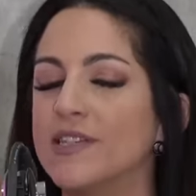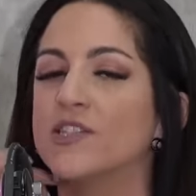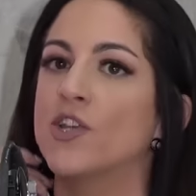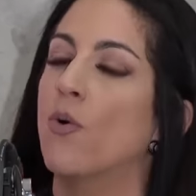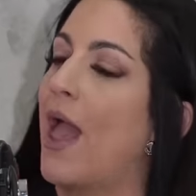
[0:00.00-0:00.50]

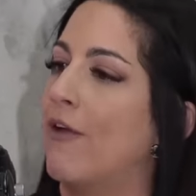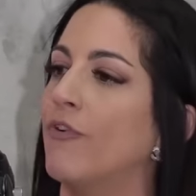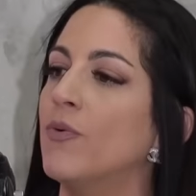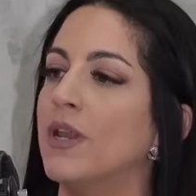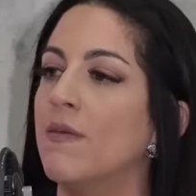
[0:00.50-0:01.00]
So
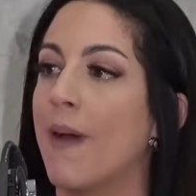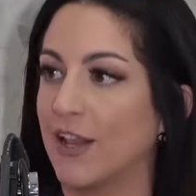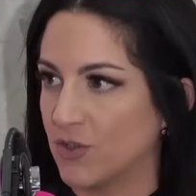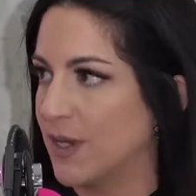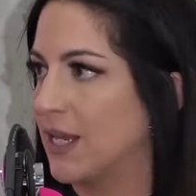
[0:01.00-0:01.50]
everyone in the
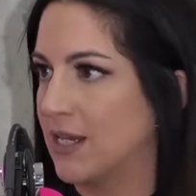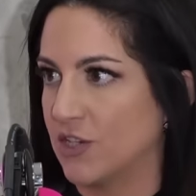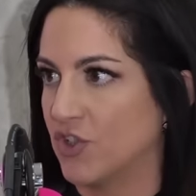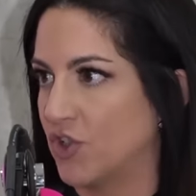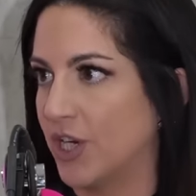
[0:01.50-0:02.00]
matchmaking
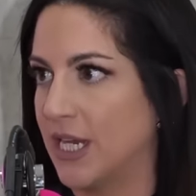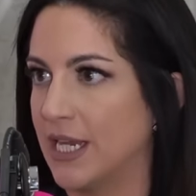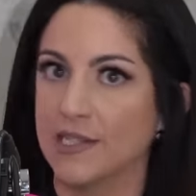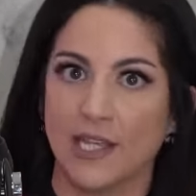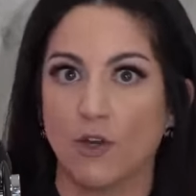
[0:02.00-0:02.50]
industry
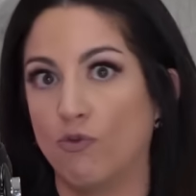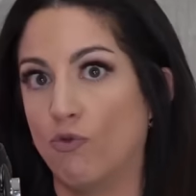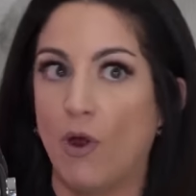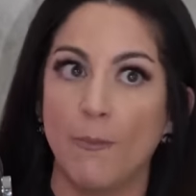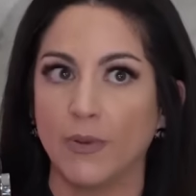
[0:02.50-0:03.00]
is like
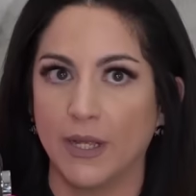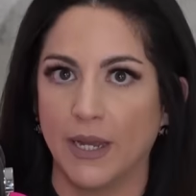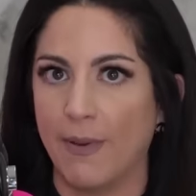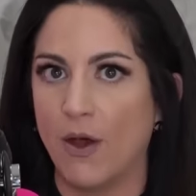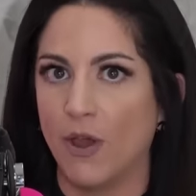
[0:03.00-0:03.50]
rumbling
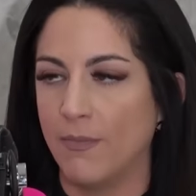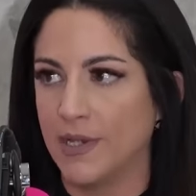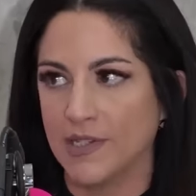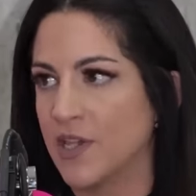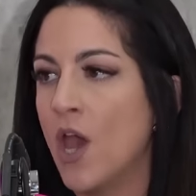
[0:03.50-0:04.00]
about it
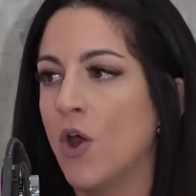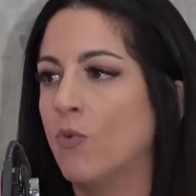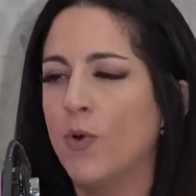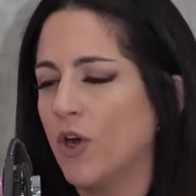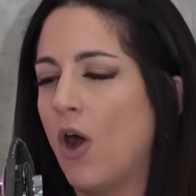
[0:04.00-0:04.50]
because
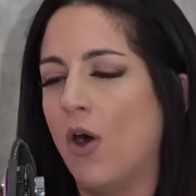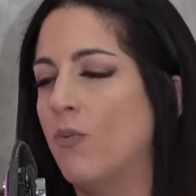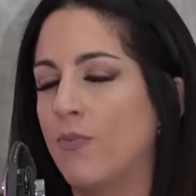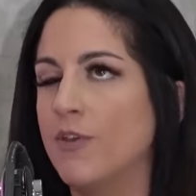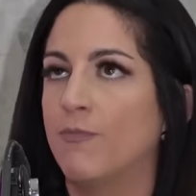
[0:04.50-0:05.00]

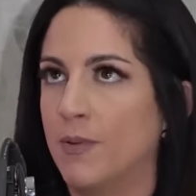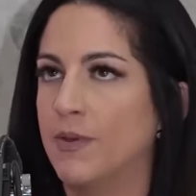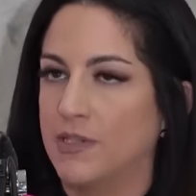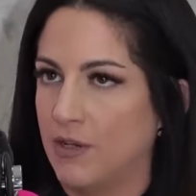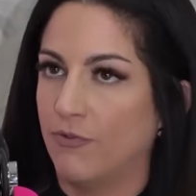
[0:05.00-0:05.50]
we've been
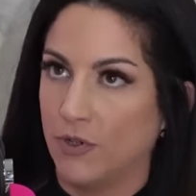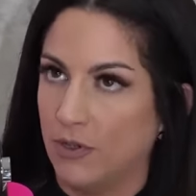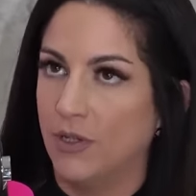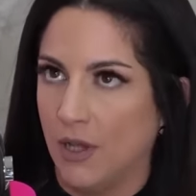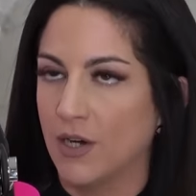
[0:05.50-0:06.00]
busy for
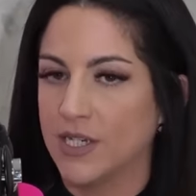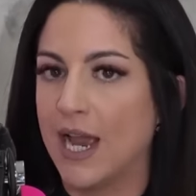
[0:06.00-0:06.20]
a long